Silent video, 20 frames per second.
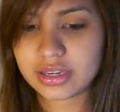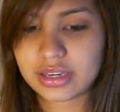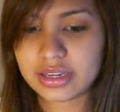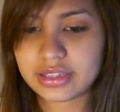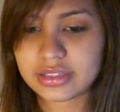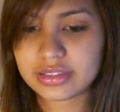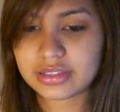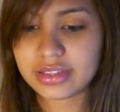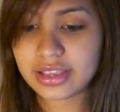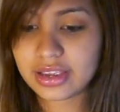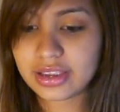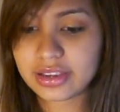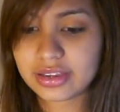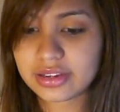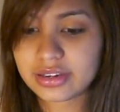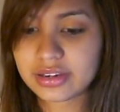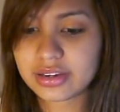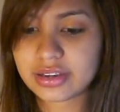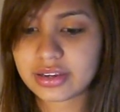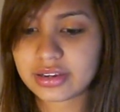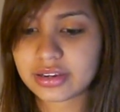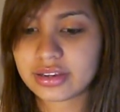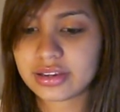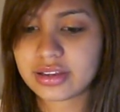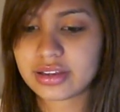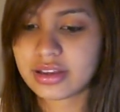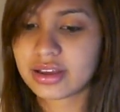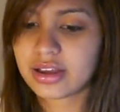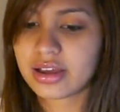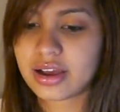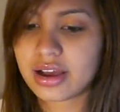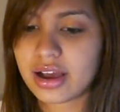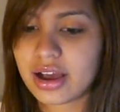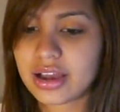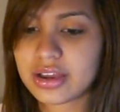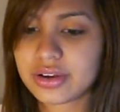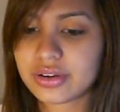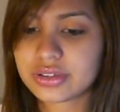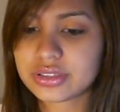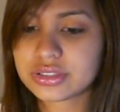And then
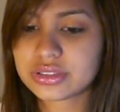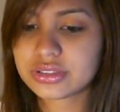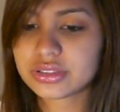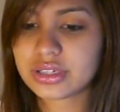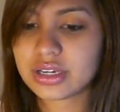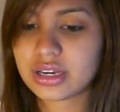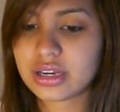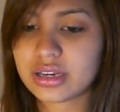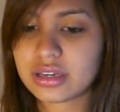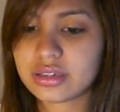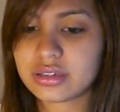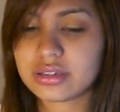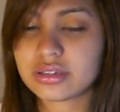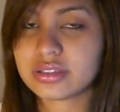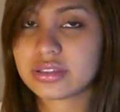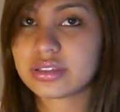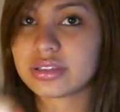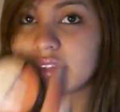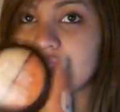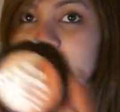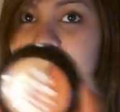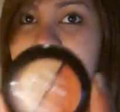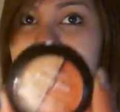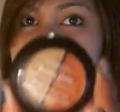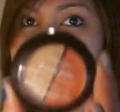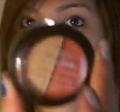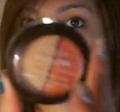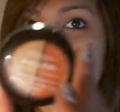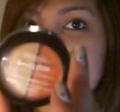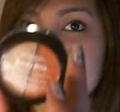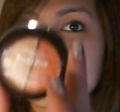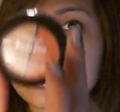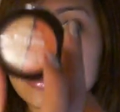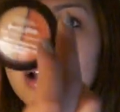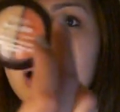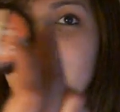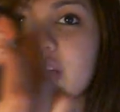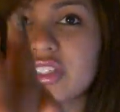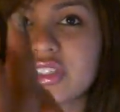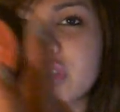I also got this
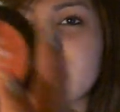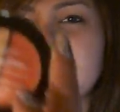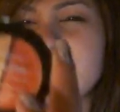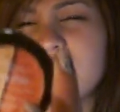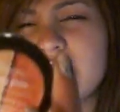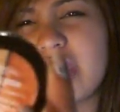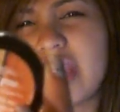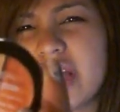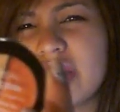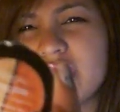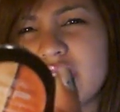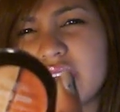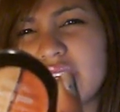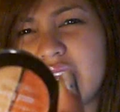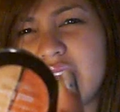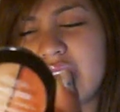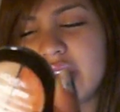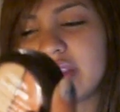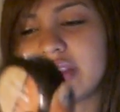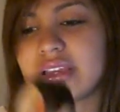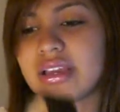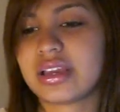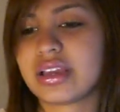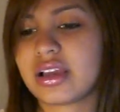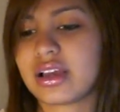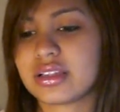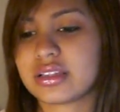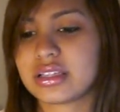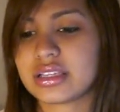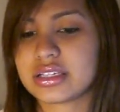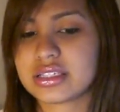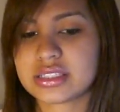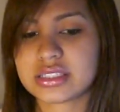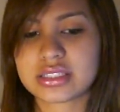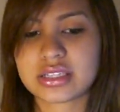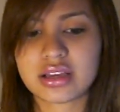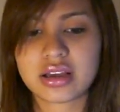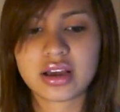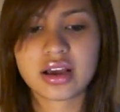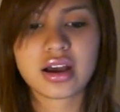actually the other day I think I got
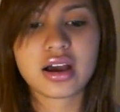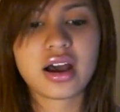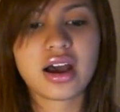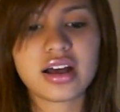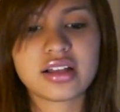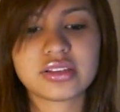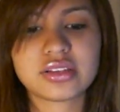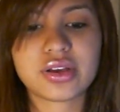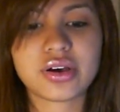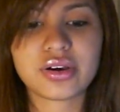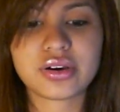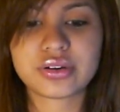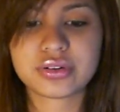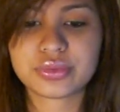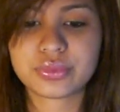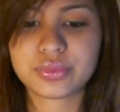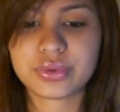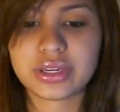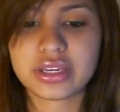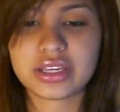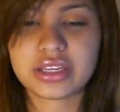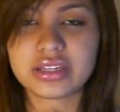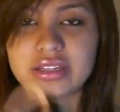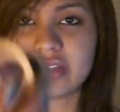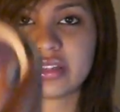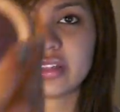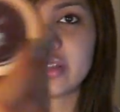this along with